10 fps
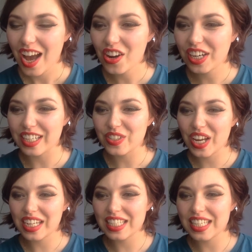Okay, so
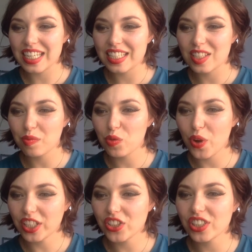I see some
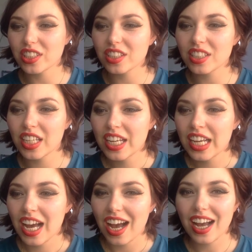questions.
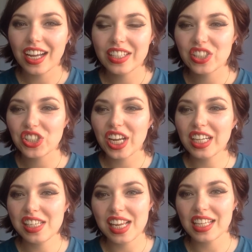
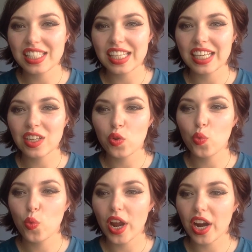Nishan is
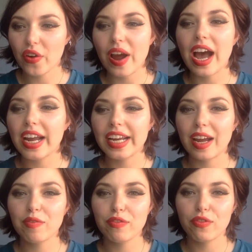asking where I
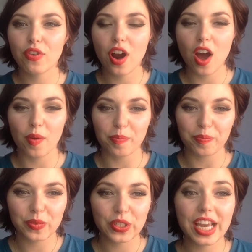am
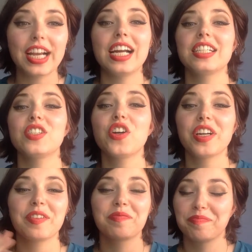from. So yeah, guys,
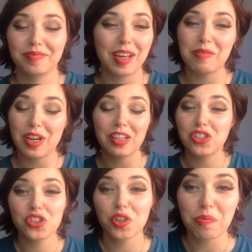sorry. I
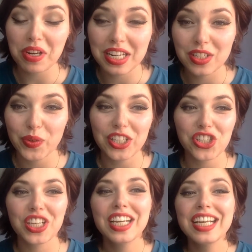just completely
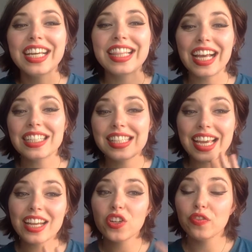switched. That's
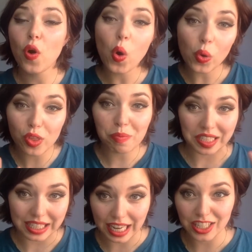the end of all the
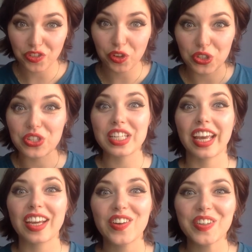mistakes for
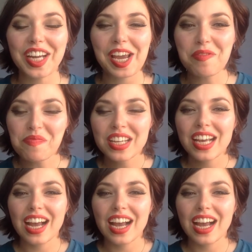today, okay?